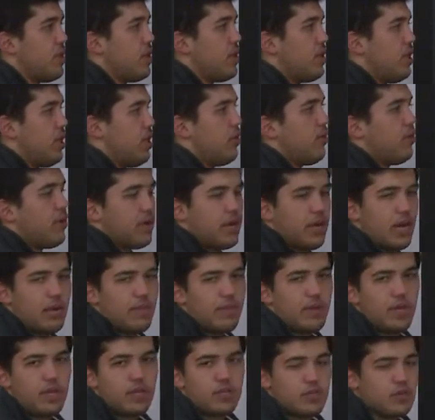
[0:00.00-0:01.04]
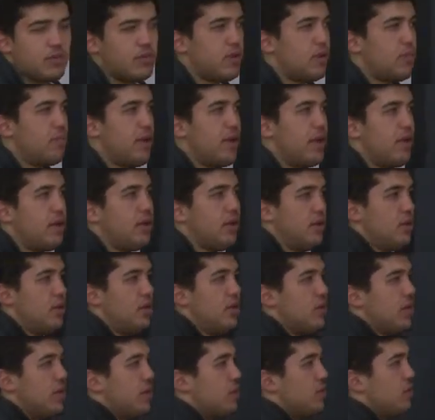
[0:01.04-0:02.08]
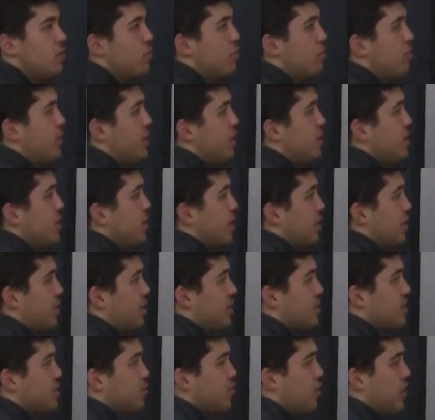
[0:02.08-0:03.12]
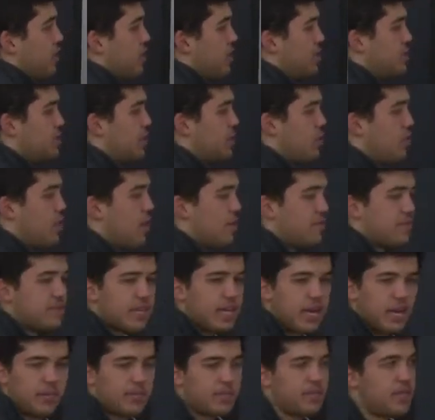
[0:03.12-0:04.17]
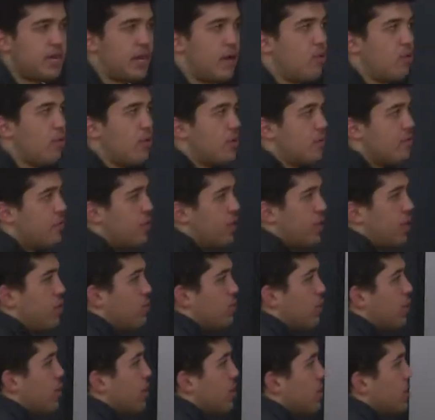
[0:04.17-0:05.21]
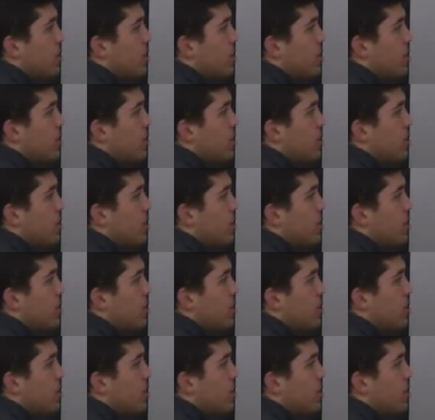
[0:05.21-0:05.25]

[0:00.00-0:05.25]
E1 comma E2 in a pair would be like this, where let's say you have type tau 1 for E1,